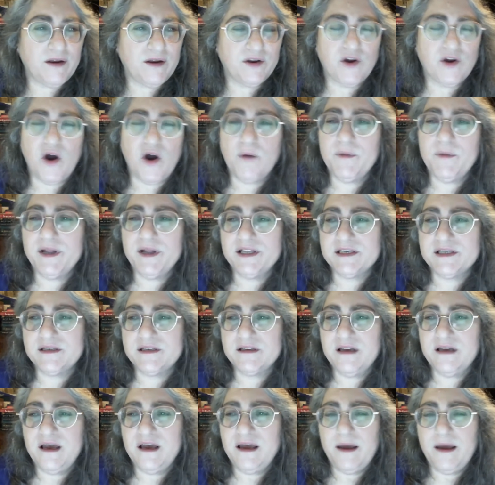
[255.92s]
comments
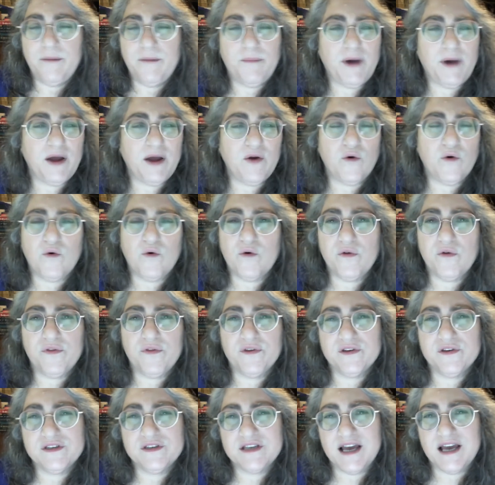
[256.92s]
by
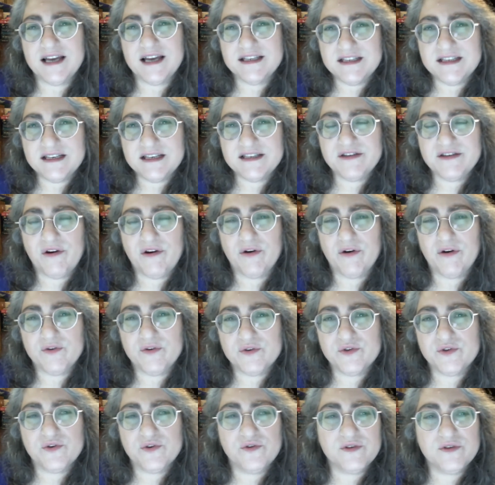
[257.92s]
authors as historical
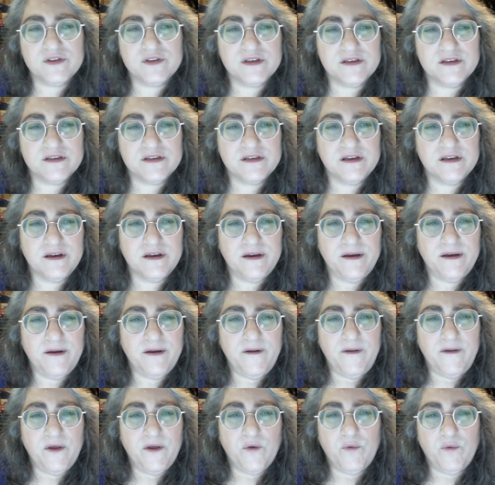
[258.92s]
sources.
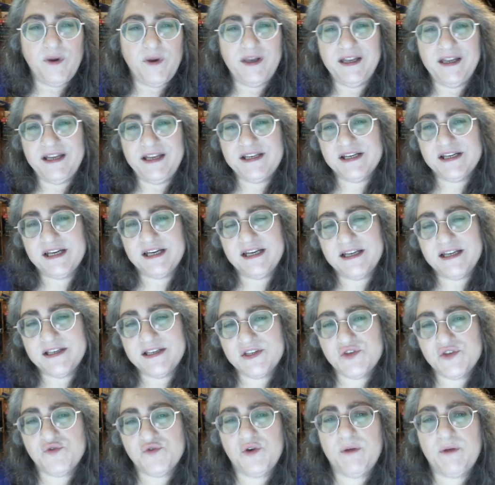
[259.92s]
We need to
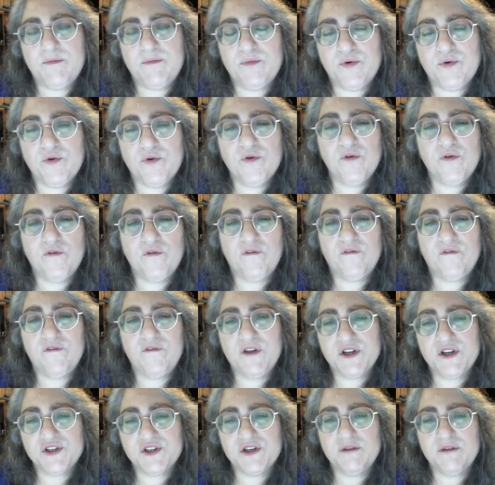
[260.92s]
history proof
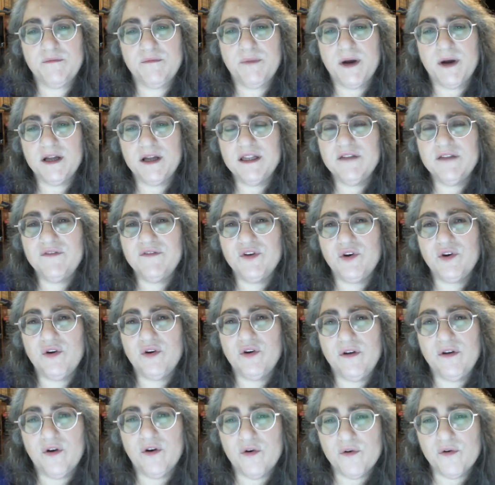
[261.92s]
fiction by living
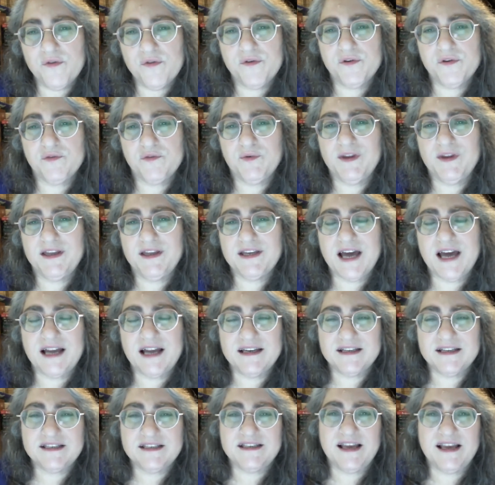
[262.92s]
authors. We need to
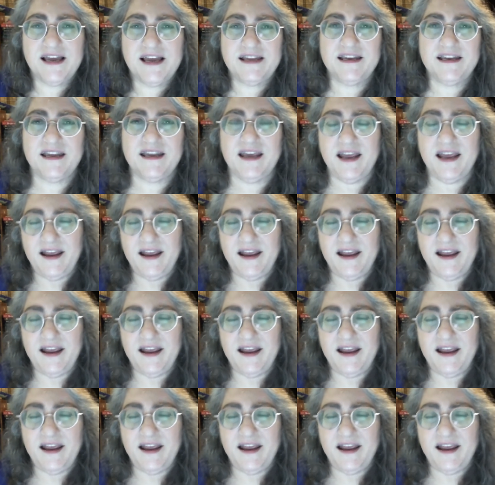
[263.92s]
understand